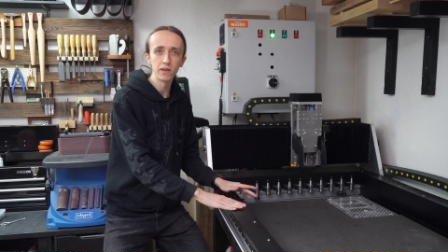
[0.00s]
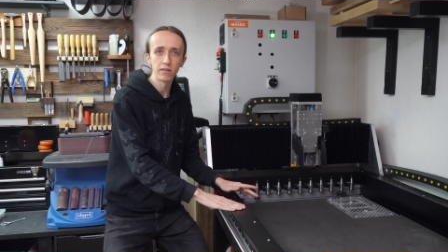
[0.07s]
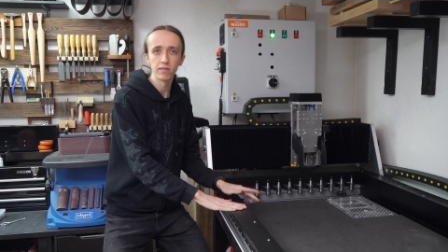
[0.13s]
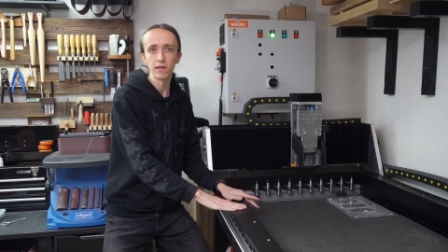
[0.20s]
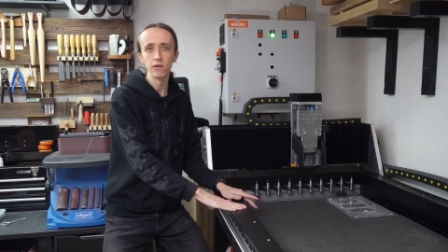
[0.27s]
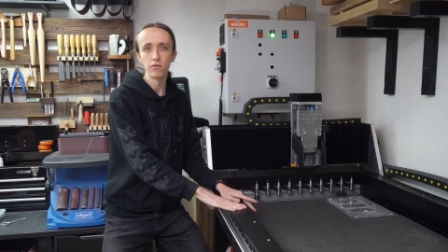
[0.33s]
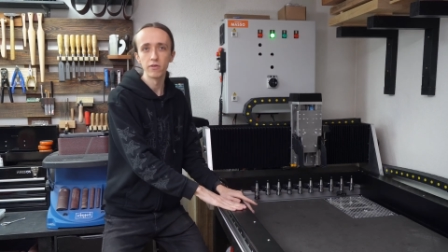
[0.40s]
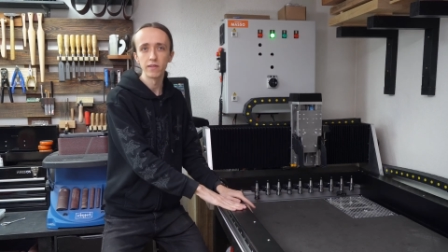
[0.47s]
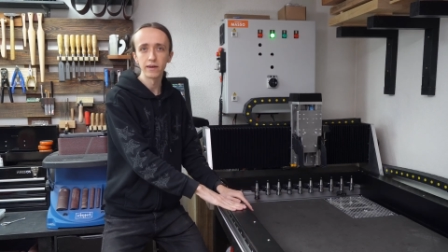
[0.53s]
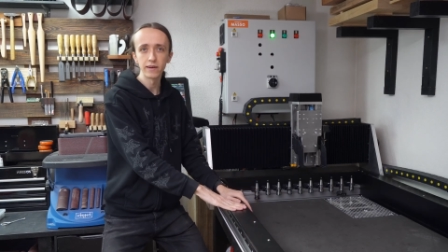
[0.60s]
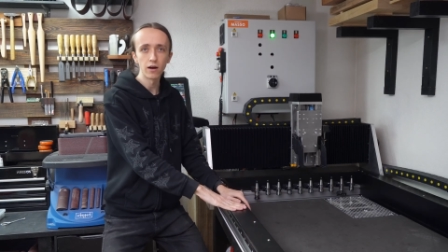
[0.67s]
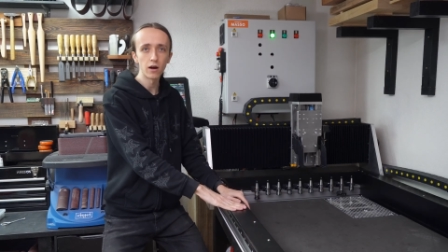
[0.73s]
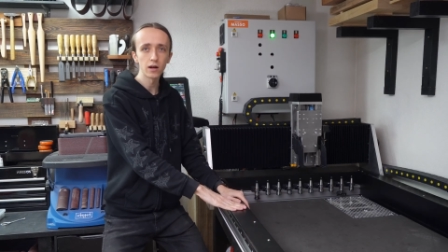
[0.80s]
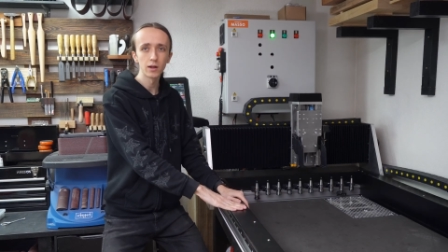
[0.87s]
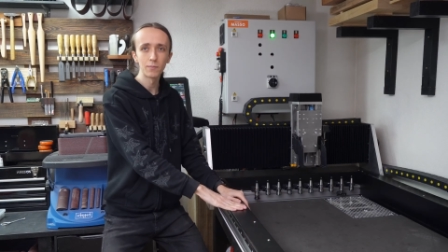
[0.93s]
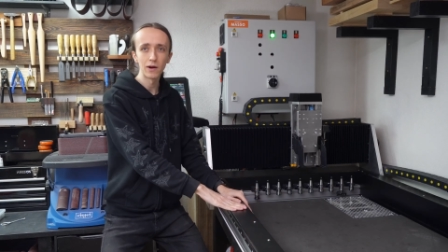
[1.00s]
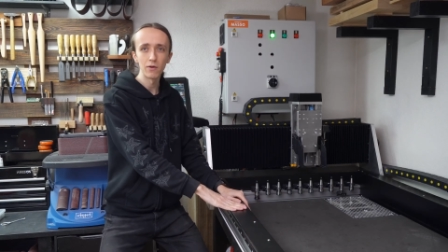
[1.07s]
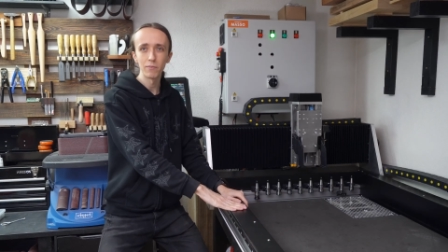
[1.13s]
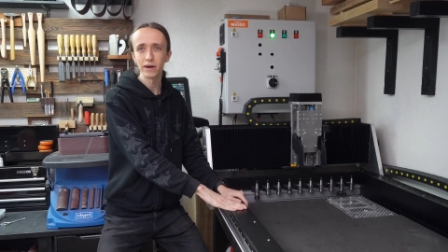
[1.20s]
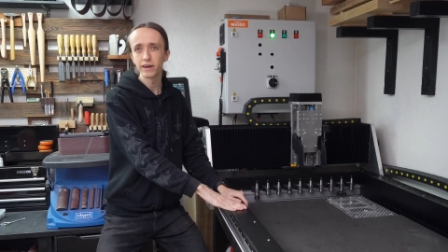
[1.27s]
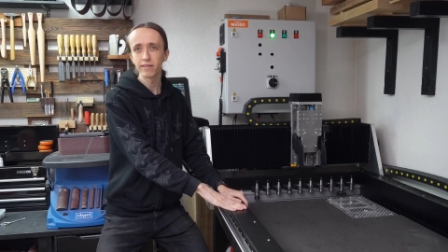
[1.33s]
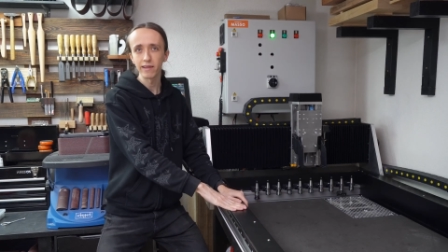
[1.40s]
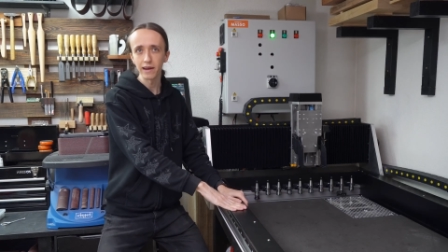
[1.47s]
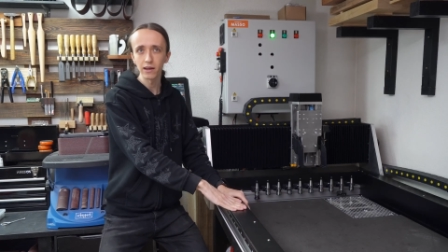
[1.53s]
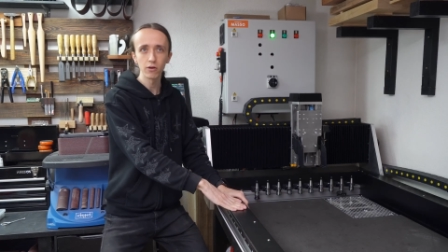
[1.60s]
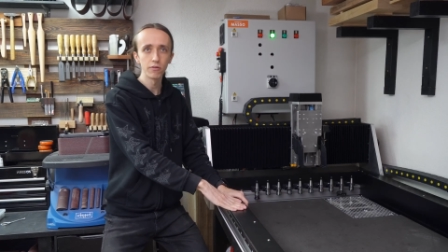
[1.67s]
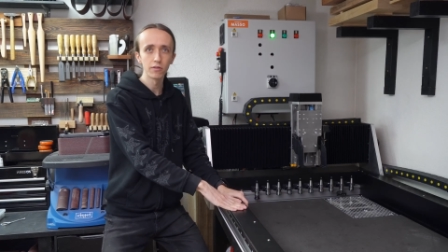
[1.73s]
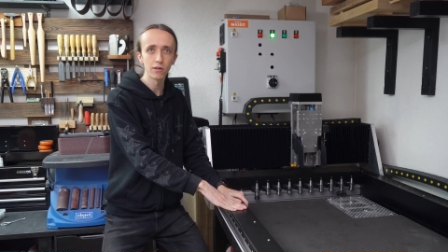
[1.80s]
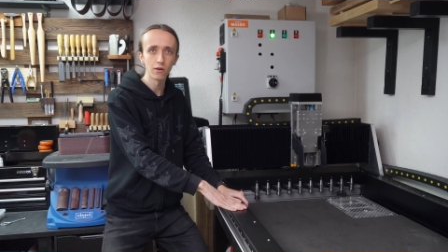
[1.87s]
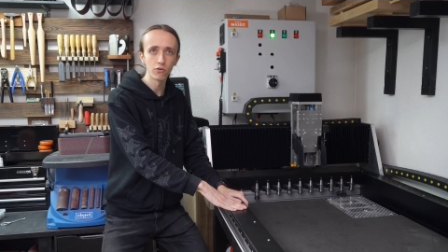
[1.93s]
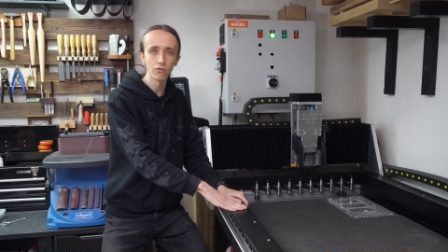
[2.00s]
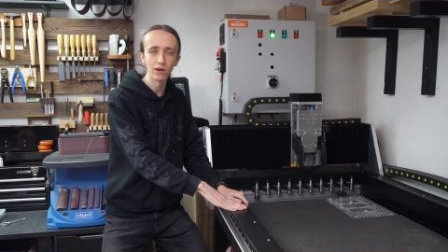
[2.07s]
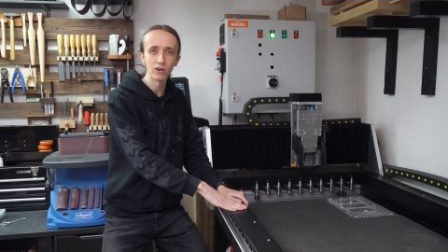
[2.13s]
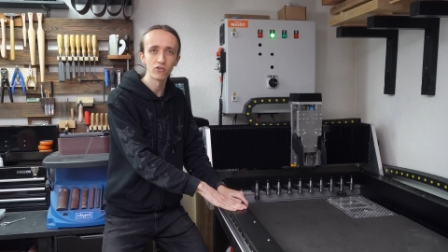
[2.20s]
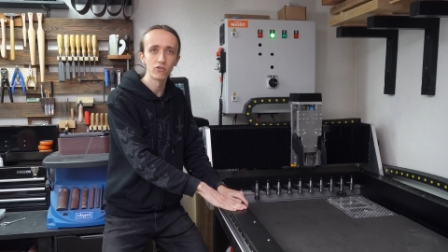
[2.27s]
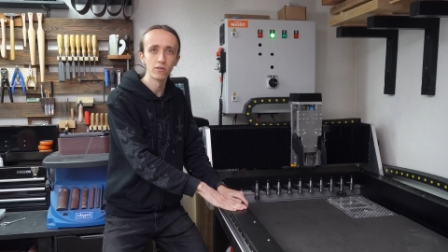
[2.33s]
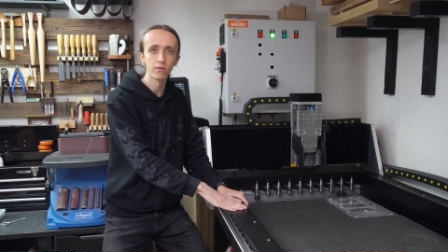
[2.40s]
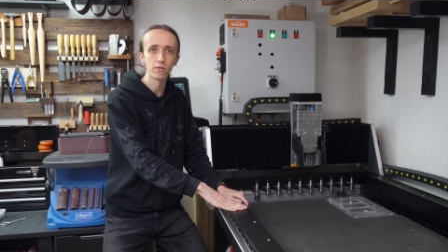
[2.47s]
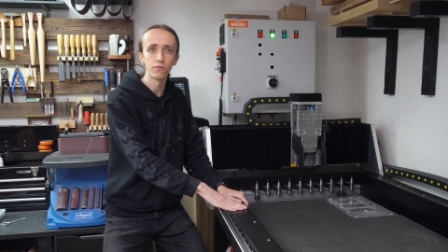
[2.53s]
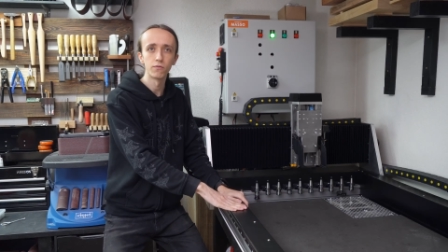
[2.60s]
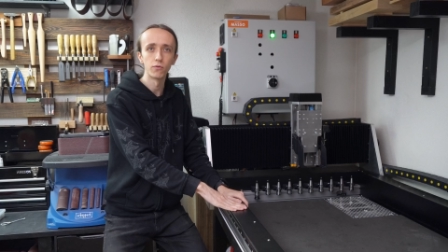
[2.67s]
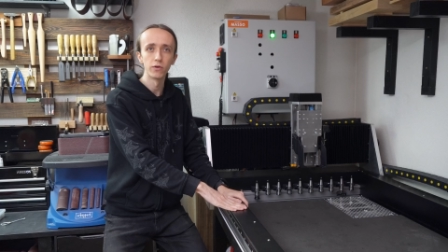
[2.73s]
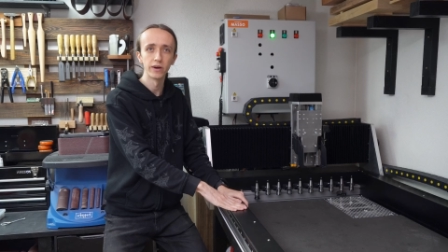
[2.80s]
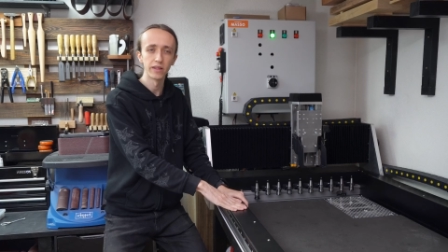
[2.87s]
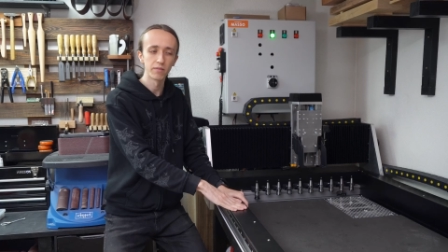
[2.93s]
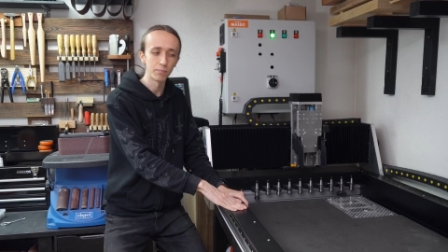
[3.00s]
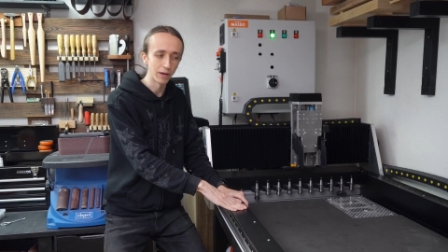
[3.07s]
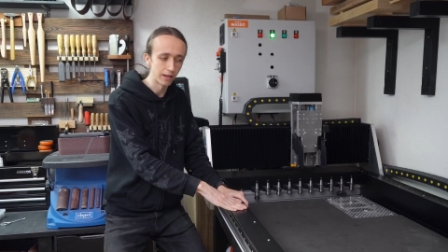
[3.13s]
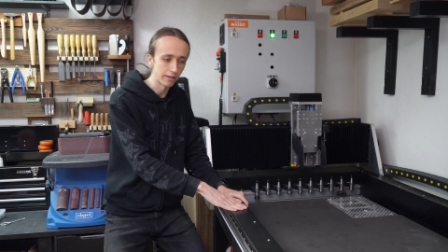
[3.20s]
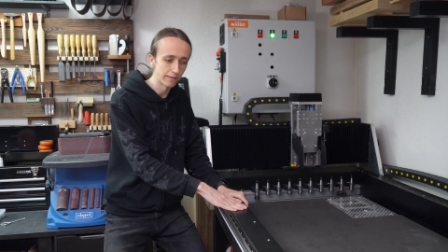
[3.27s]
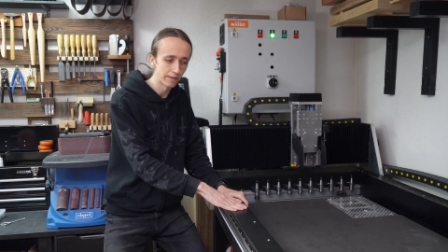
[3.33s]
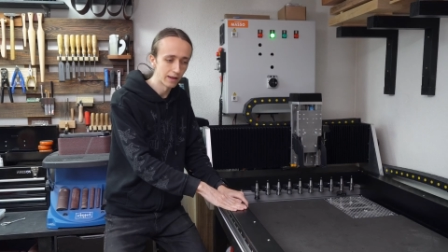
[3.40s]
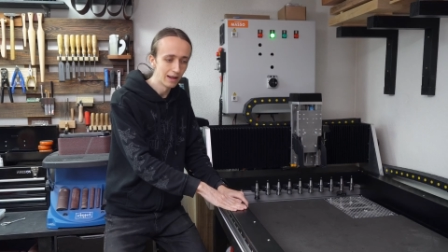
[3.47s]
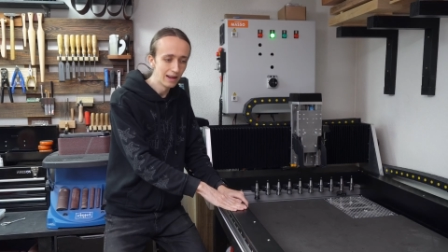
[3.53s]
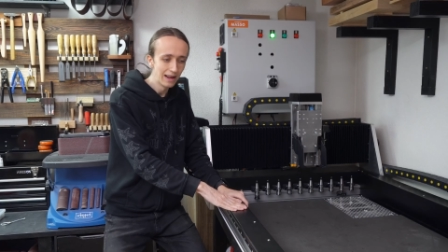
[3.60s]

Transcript: this series I talked about my design considerations for this build.